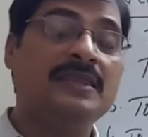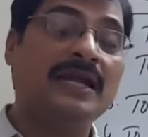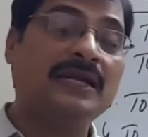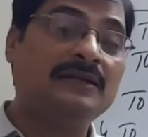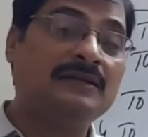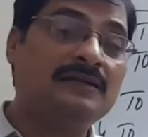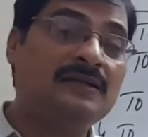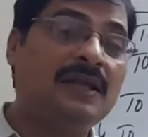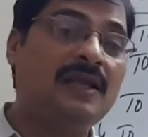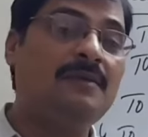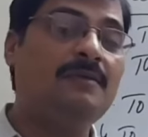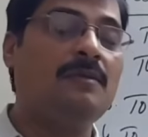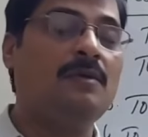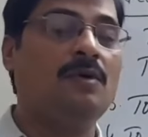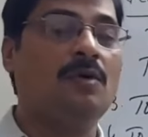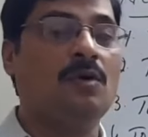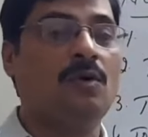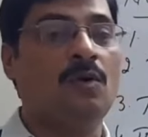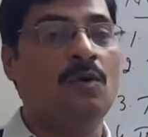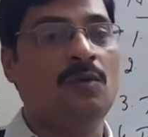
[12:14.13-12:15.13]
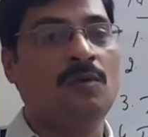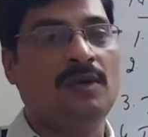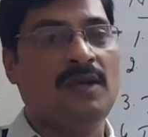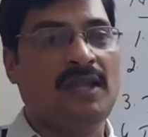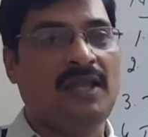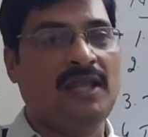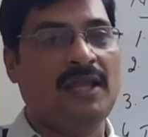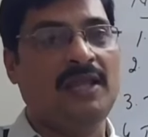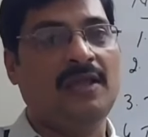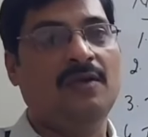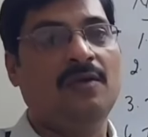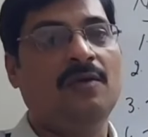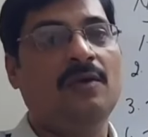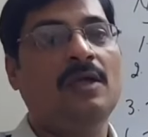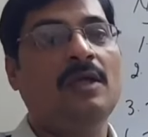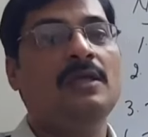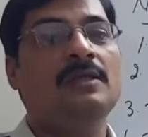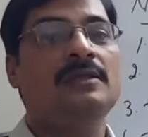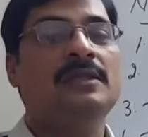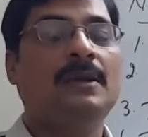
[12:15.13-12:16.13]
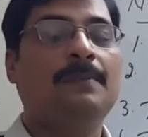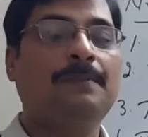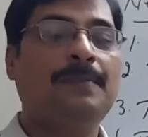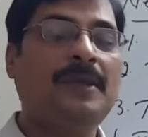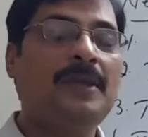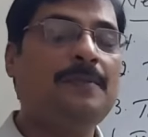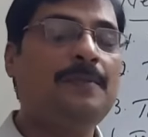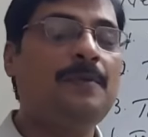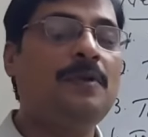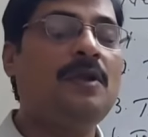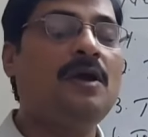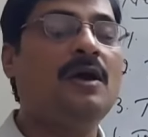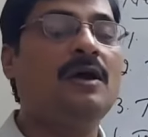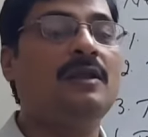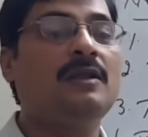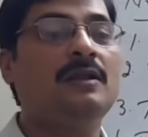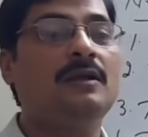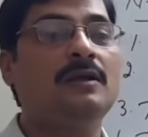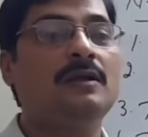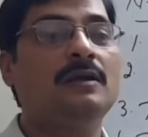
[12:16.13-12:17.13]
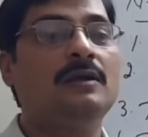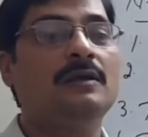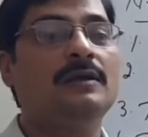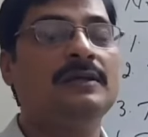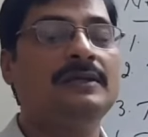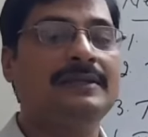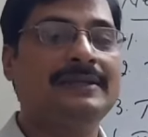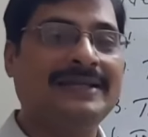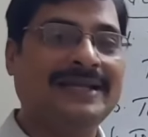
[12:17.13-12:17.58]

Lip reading: That time only the people are